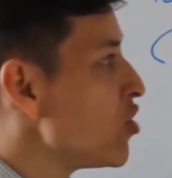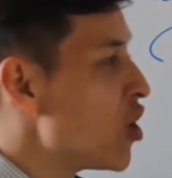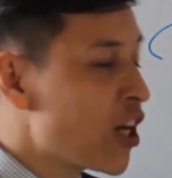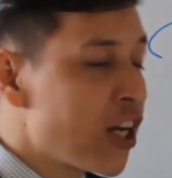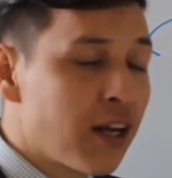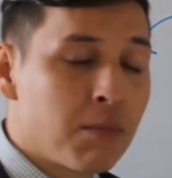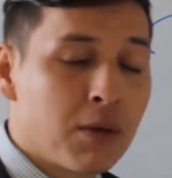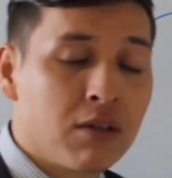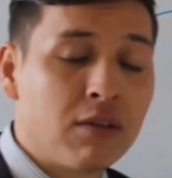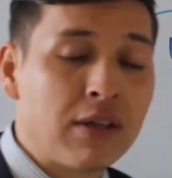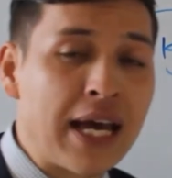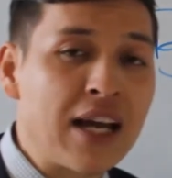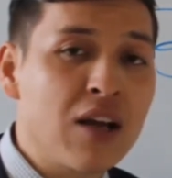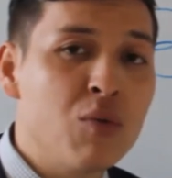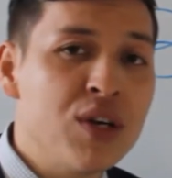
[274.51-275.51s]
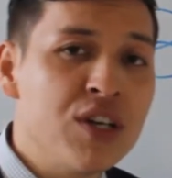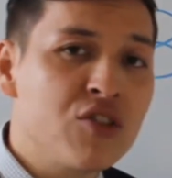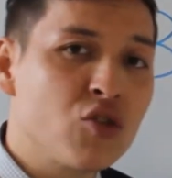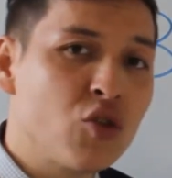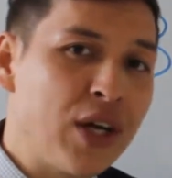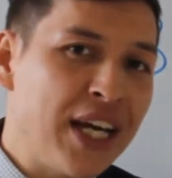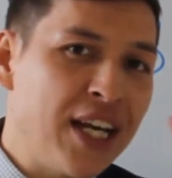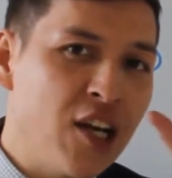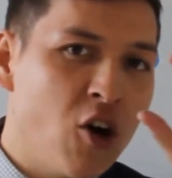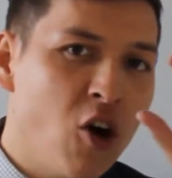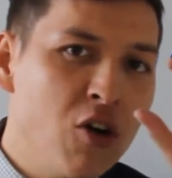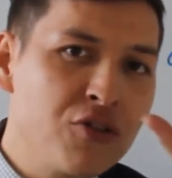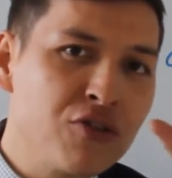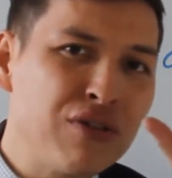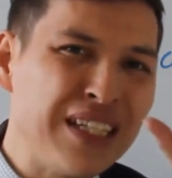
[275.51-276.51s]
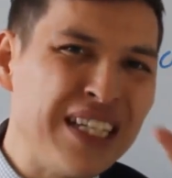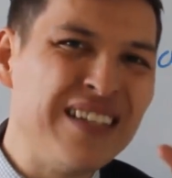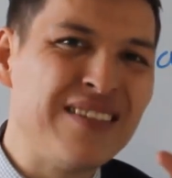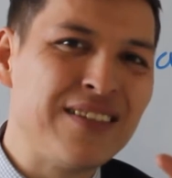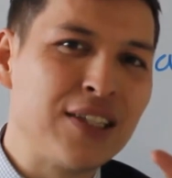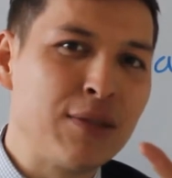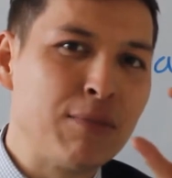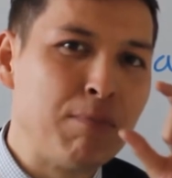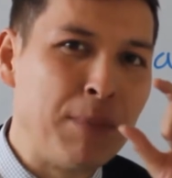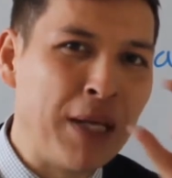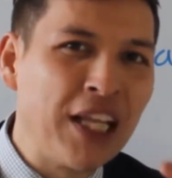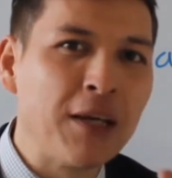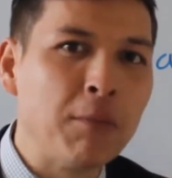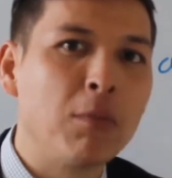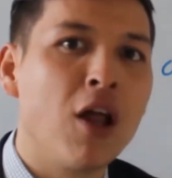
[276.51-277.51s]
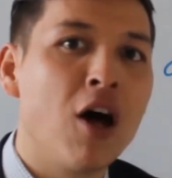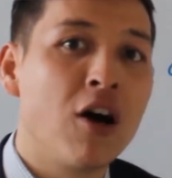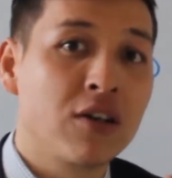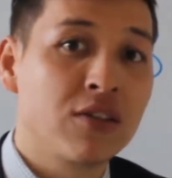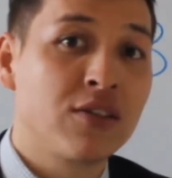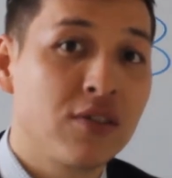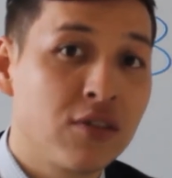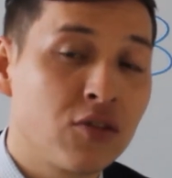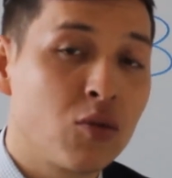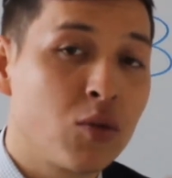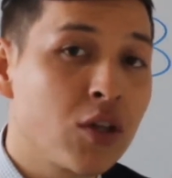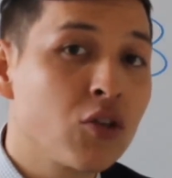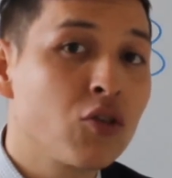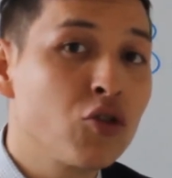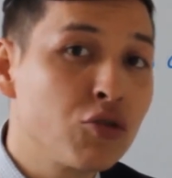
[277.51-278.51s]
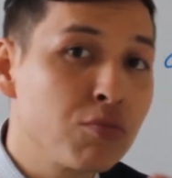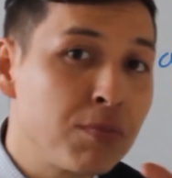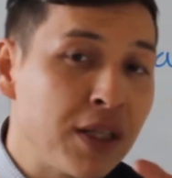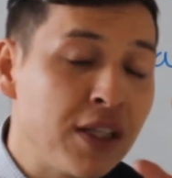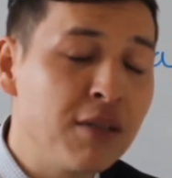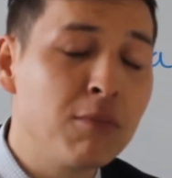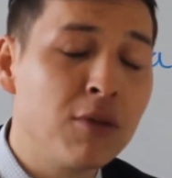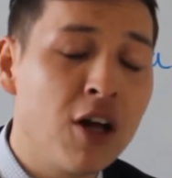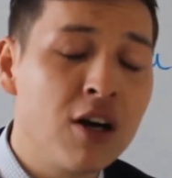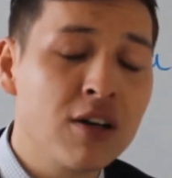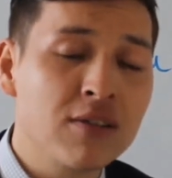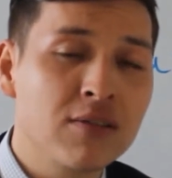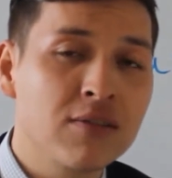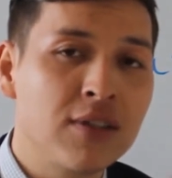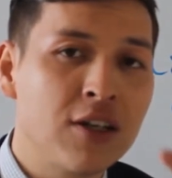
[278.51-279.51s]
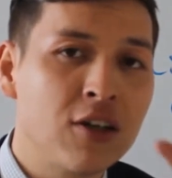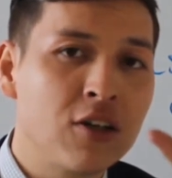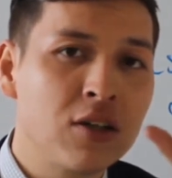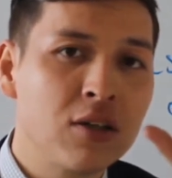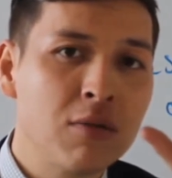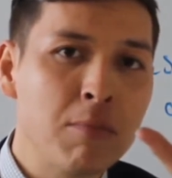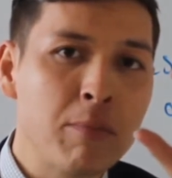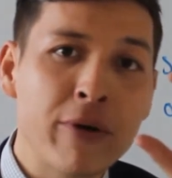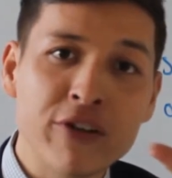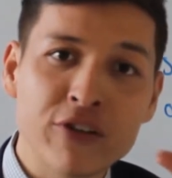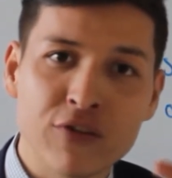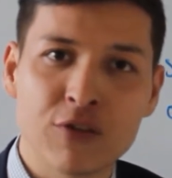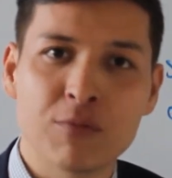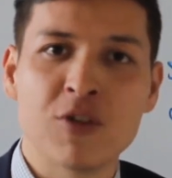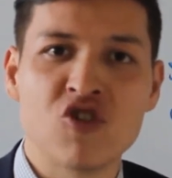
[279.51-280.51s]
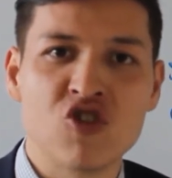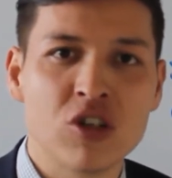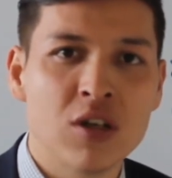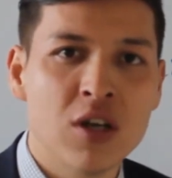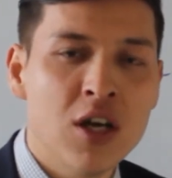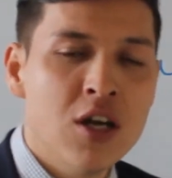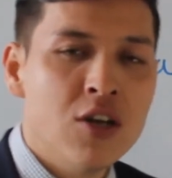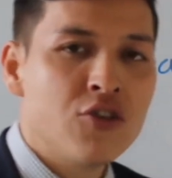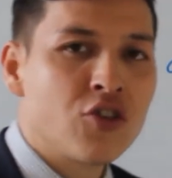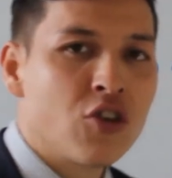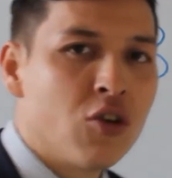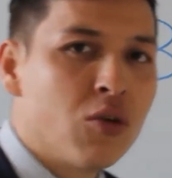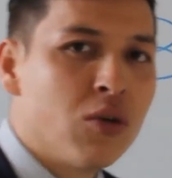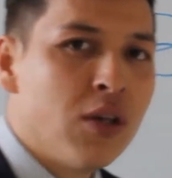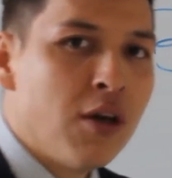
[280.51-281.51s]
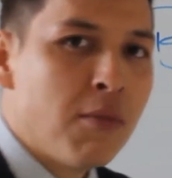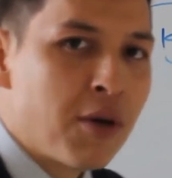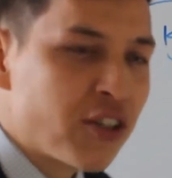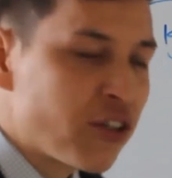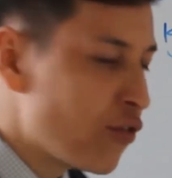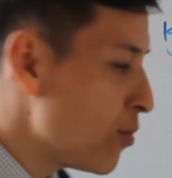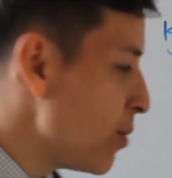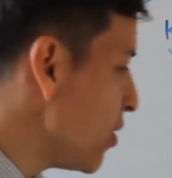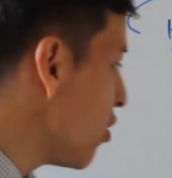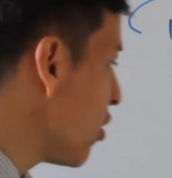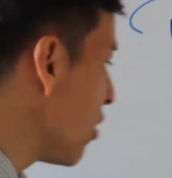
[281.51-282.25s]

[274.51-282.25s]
talking about a language, so it also needs building blocks. So what are those building blocks? They are parts of speech. So parts of speech